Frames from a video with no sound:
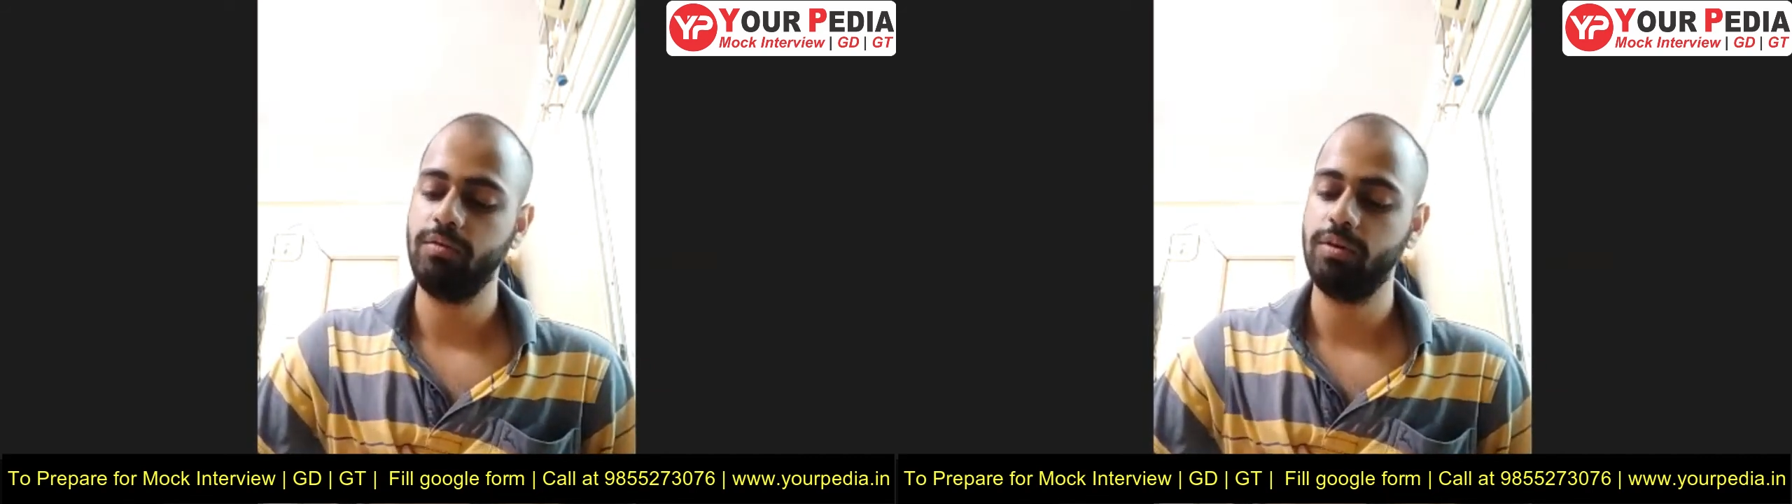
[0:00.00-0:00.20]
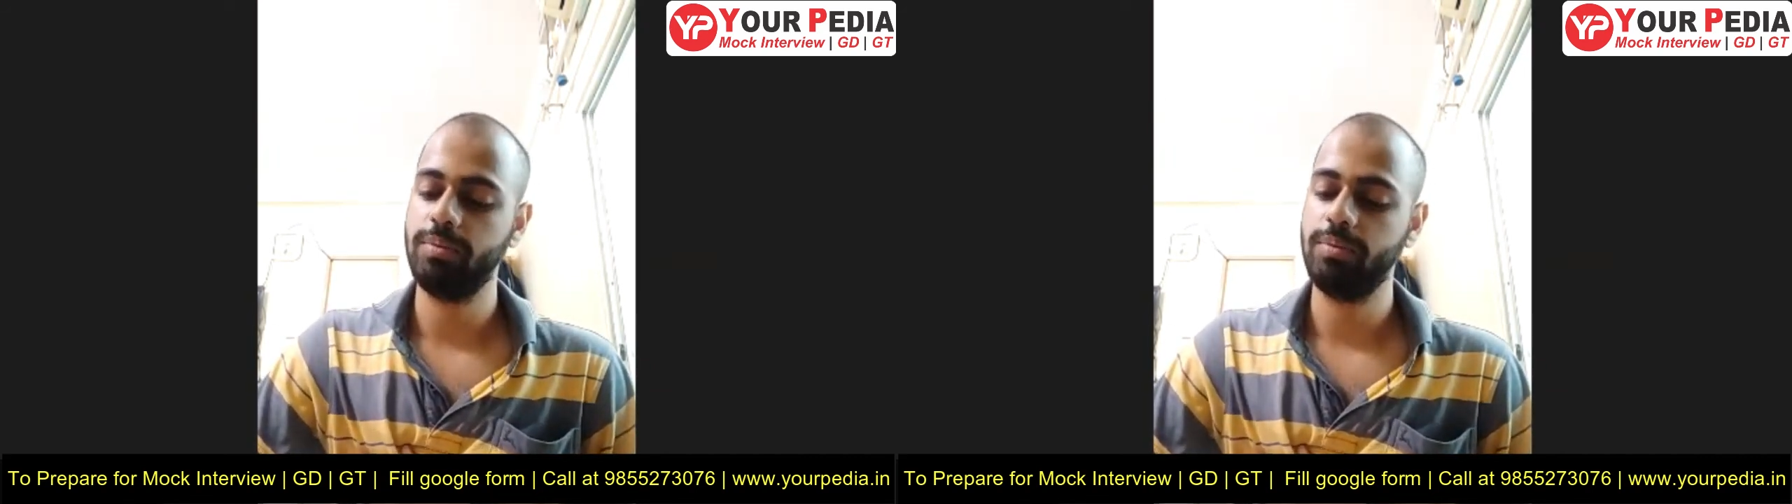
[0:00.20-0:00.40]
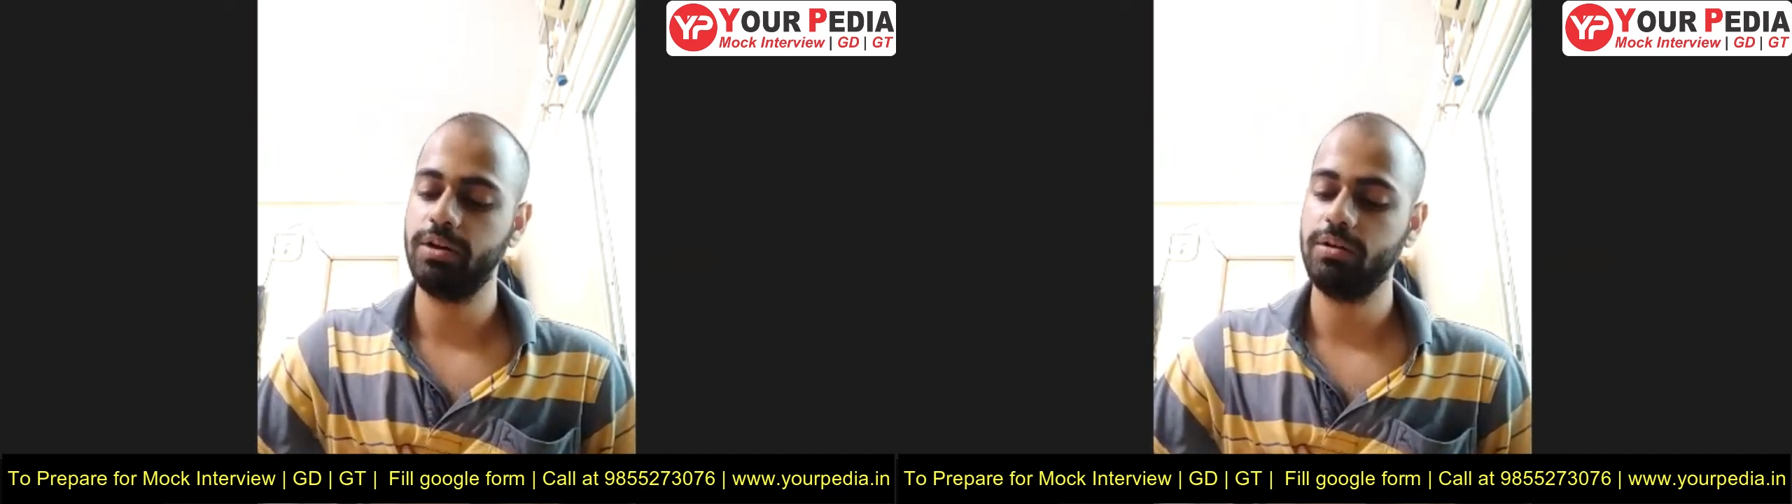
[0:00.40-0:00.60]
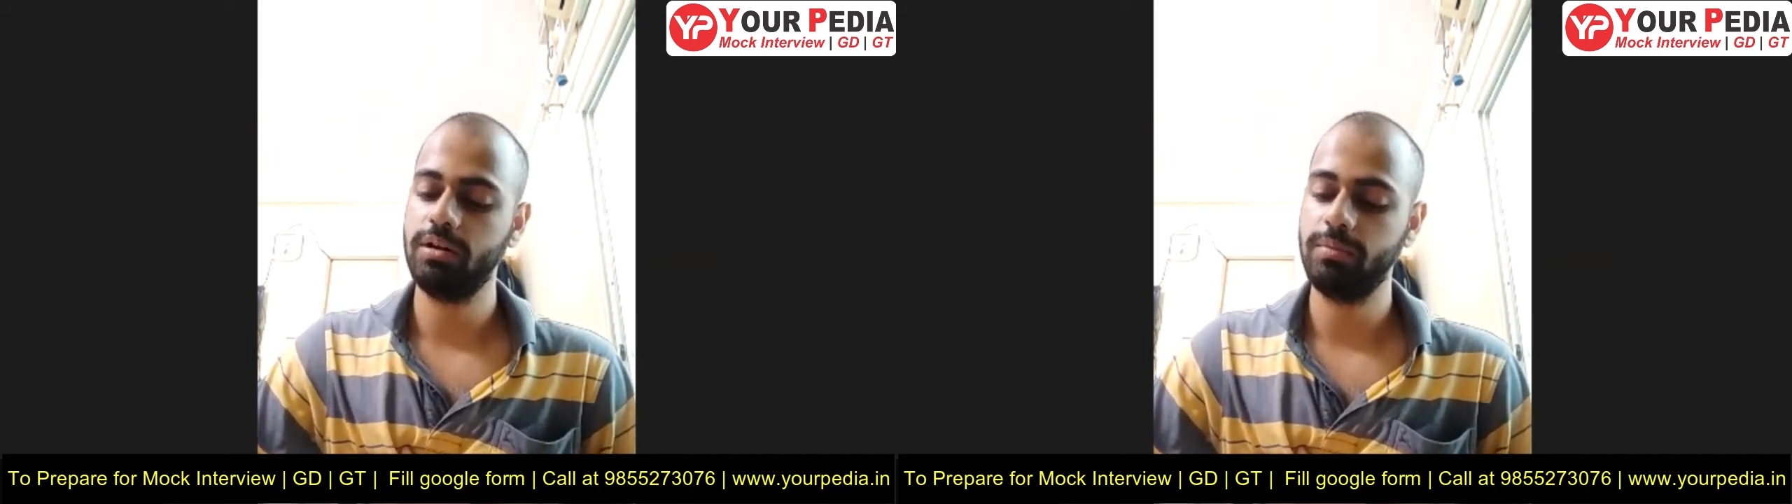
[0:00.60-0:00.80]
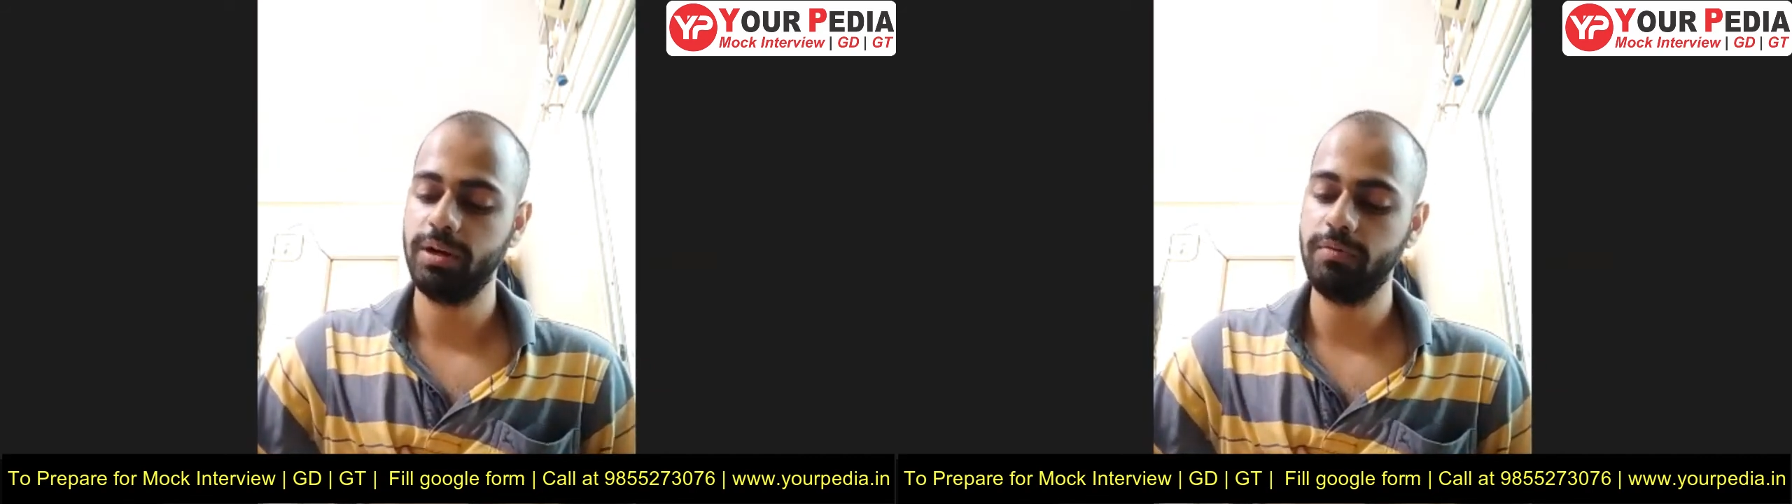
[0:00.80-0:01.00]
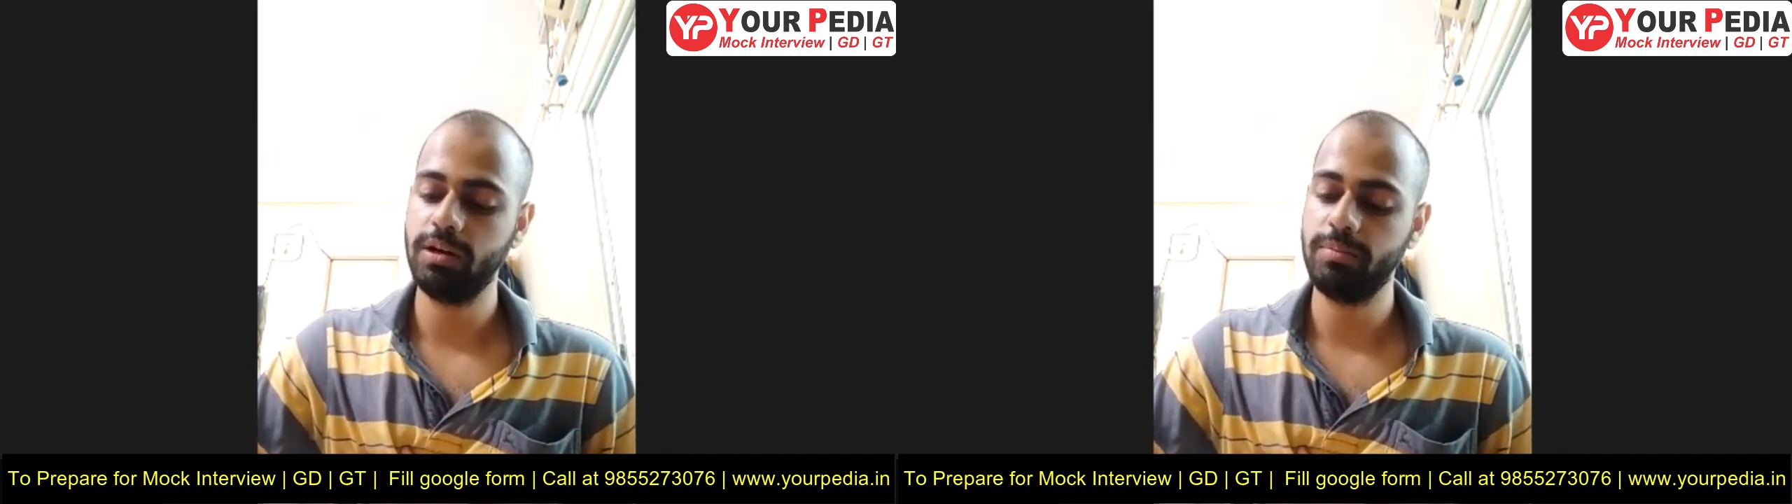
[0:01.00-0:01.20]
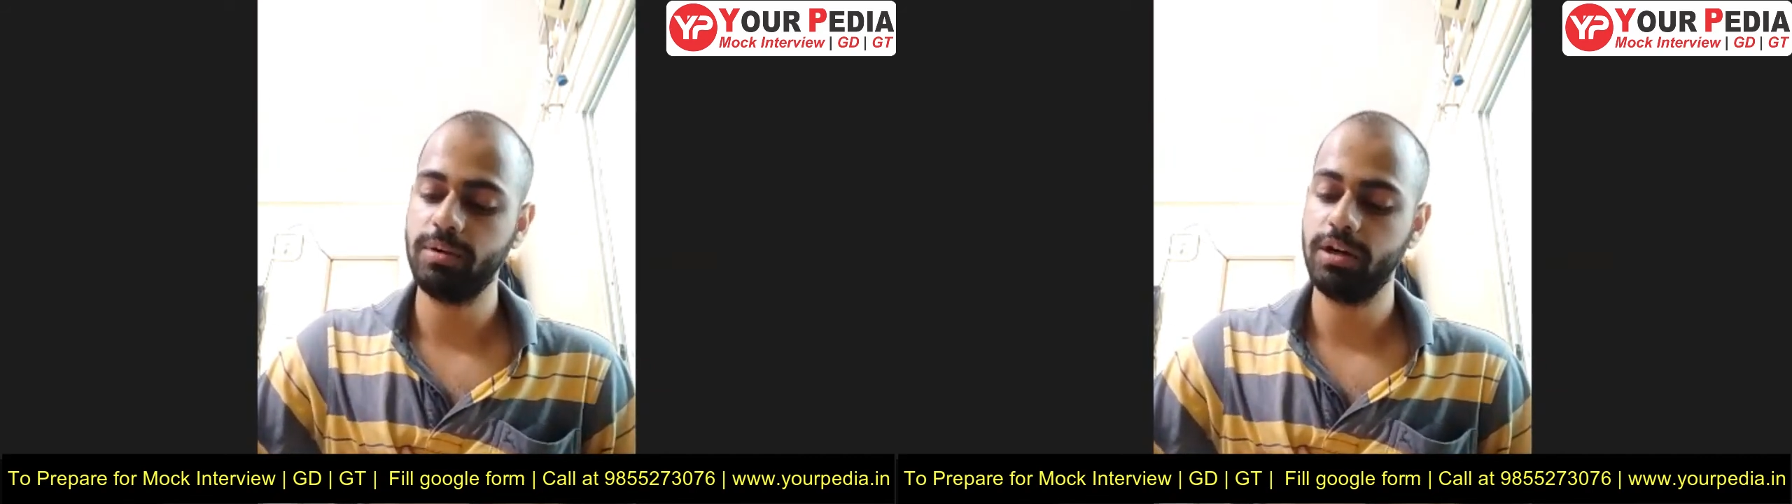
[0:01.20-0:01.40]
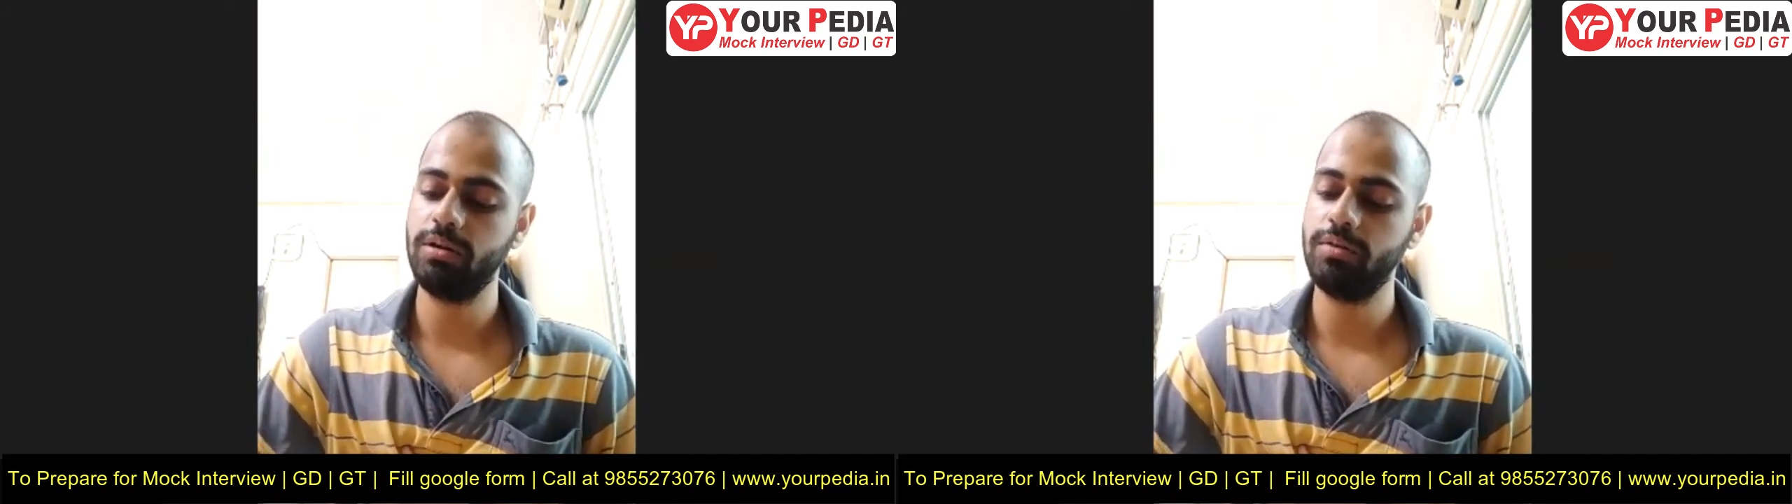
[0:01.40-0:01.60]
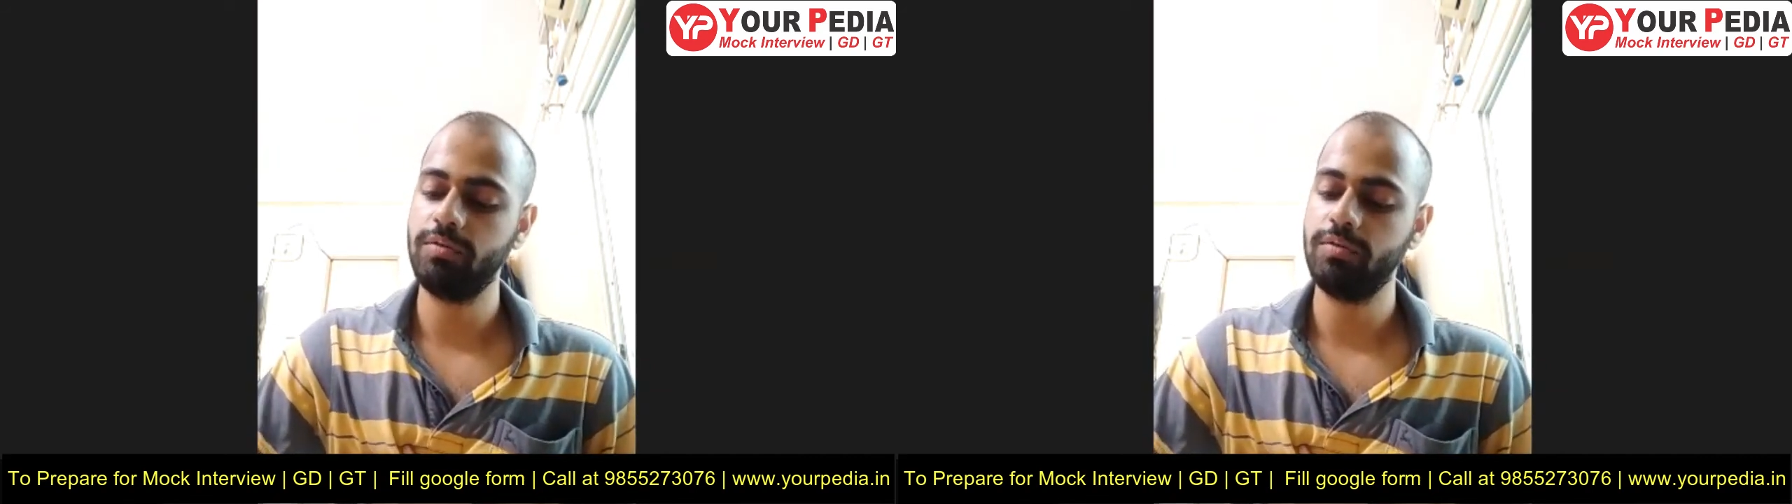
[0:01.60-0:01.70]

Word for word: for a particular between a particular